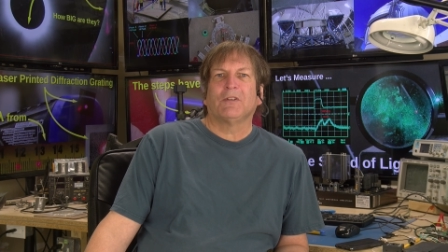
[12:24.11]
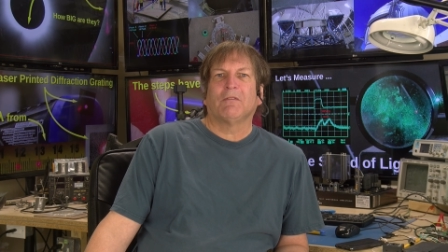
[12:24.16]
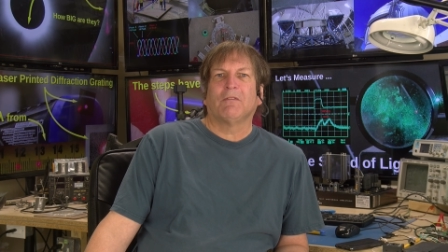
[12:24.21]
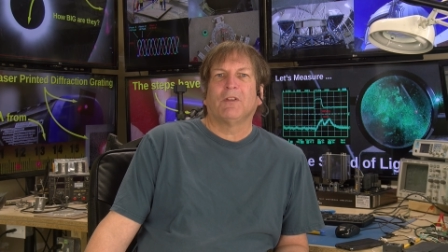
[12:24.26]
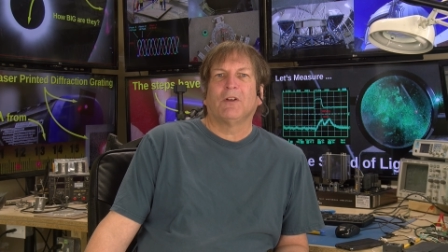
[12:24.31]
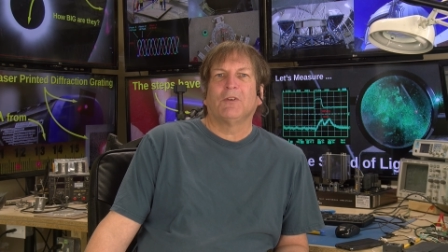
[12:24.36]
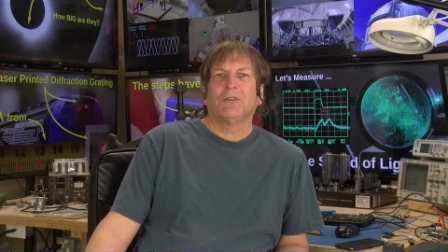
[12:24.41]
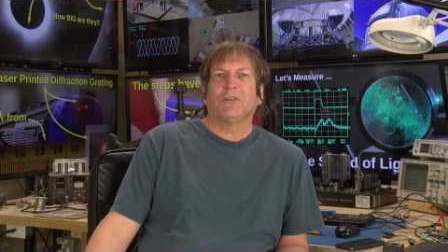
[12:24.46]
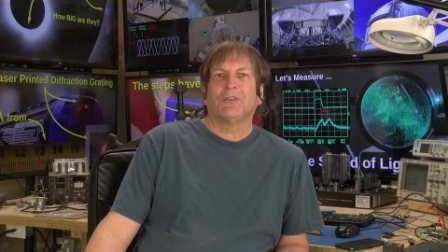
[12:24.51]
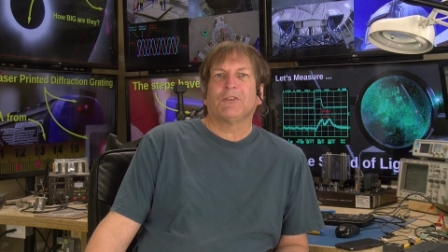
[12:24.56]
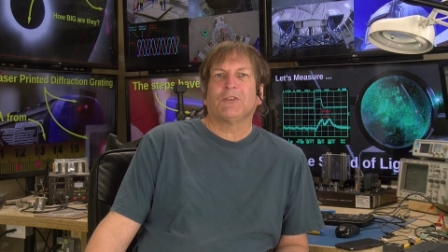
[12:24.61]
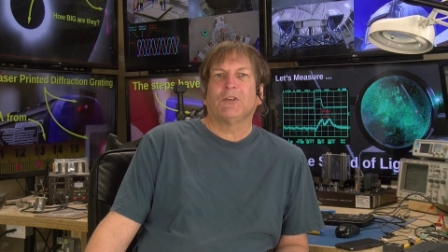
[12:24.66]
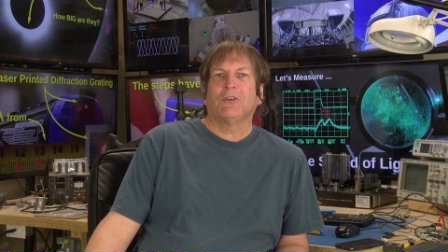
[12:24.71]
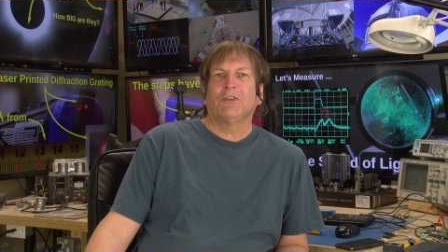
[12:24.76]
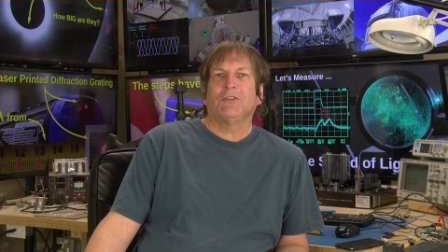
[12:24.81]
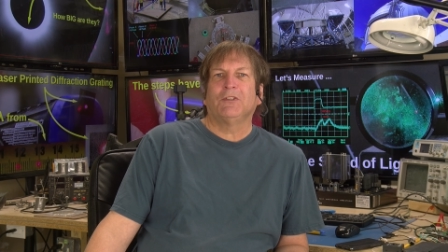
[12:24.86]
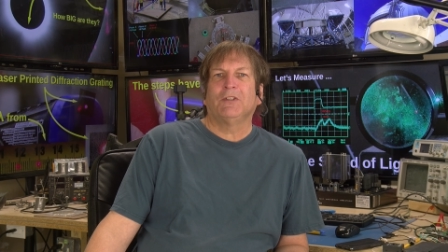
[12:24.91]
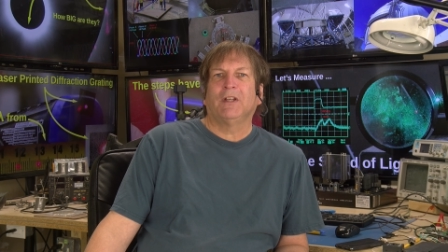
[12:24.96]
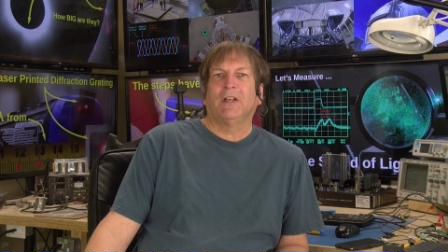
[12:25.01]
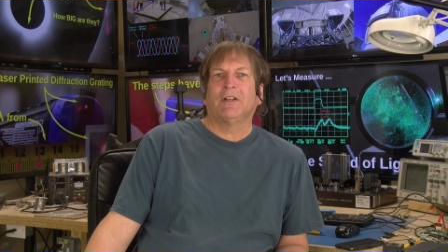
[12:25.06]
of those
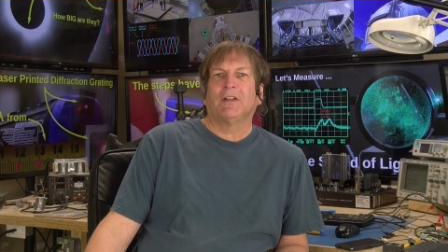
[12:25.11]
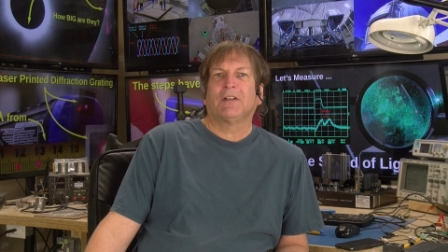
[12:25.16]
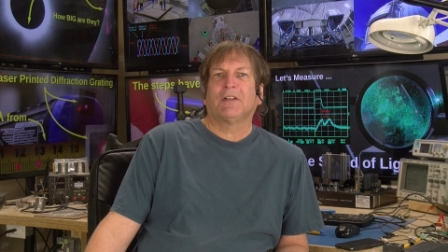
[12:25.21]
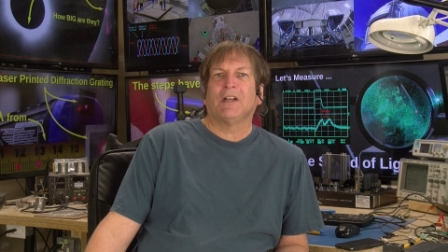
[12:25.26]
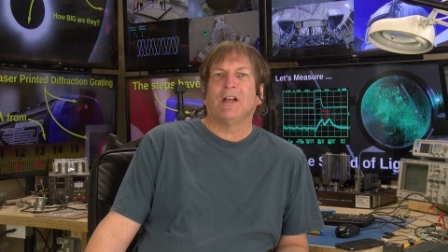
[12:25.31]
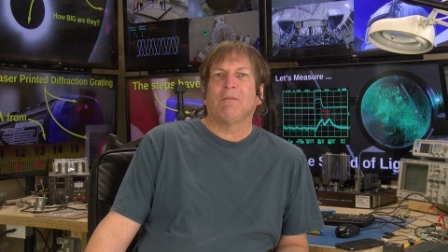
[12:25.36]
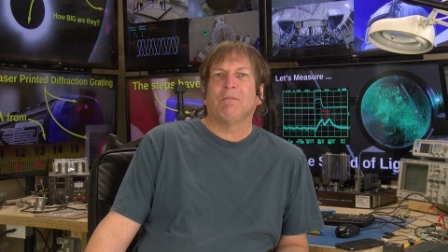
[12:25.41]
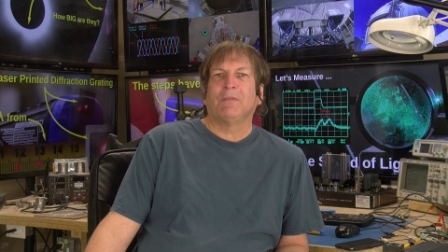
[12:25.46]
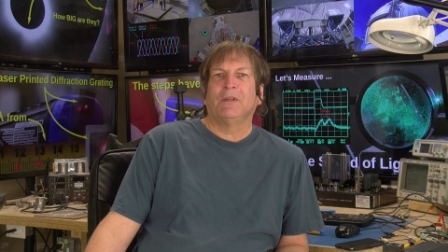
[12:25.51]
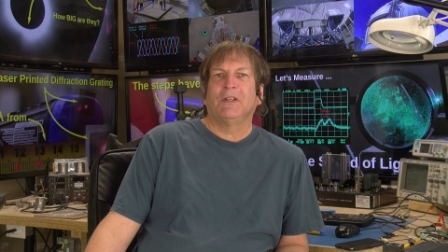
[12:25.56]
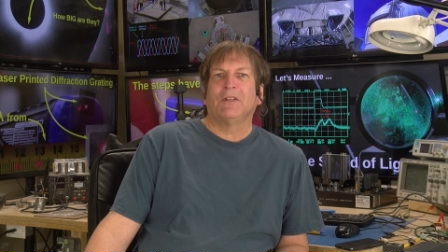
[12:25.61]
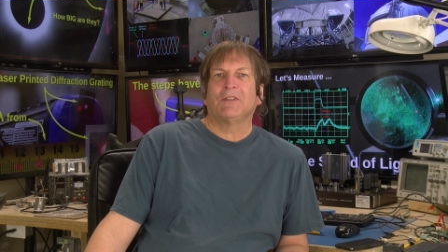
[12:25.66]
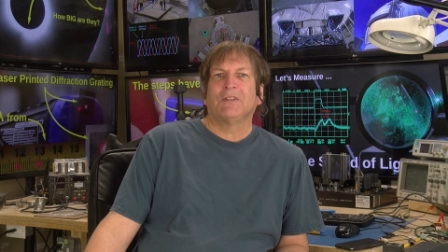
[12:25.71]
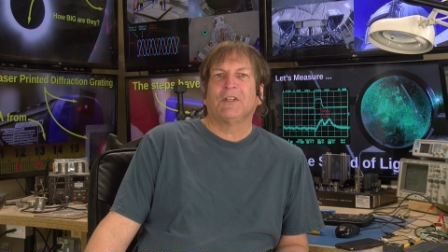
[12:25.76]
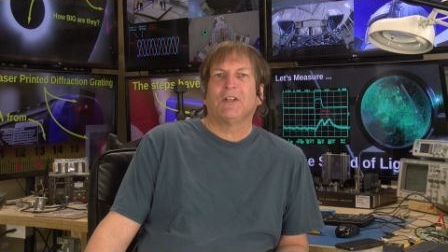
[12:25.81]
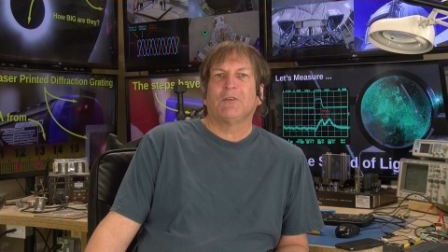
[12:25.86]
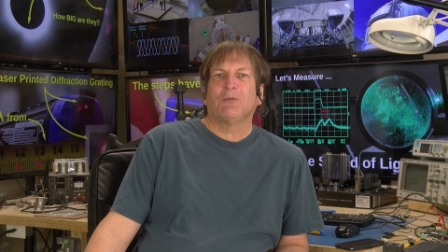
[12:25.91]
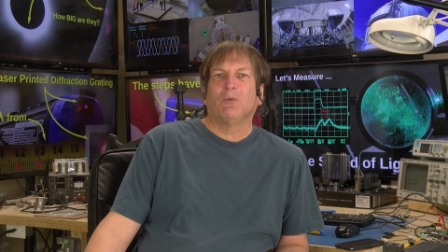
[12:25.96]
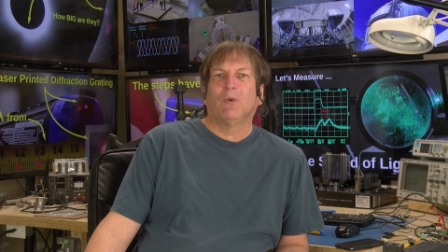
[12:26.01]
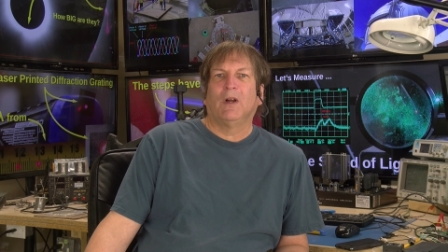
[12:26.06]
associated companies
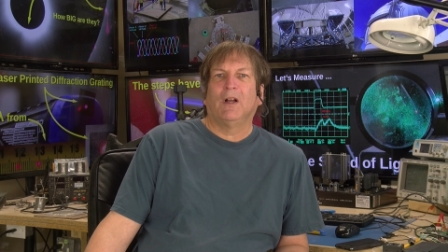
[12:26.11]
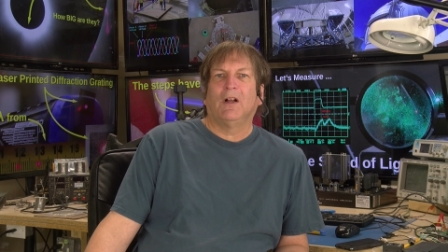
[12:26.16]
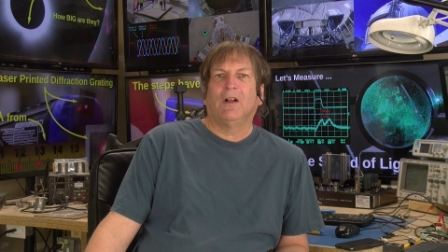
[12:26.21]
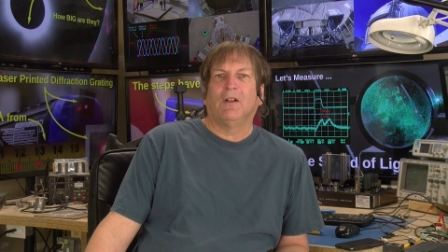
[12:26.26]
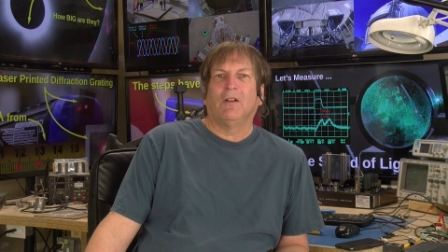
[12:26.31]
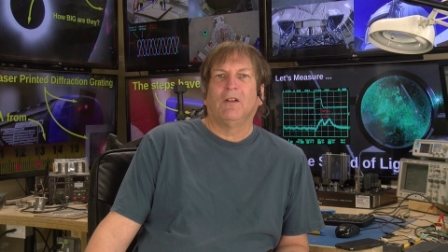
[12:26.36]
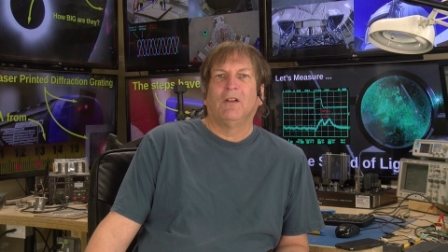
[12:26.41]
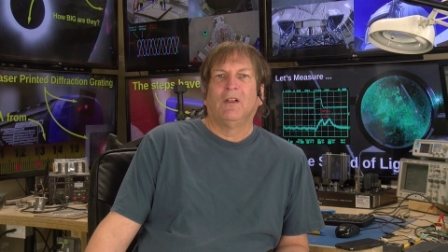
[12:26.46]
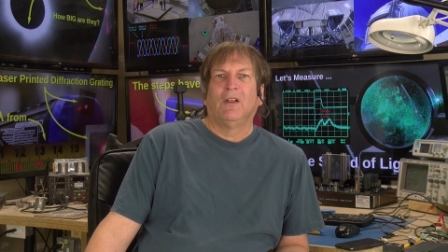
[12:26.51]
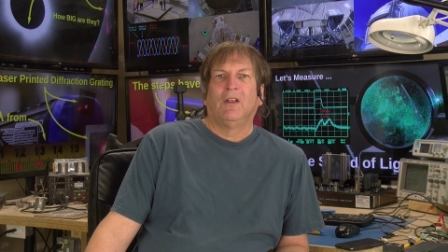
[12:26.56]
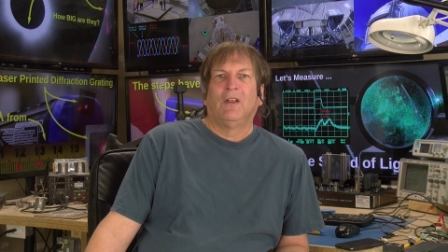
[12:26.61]
did well.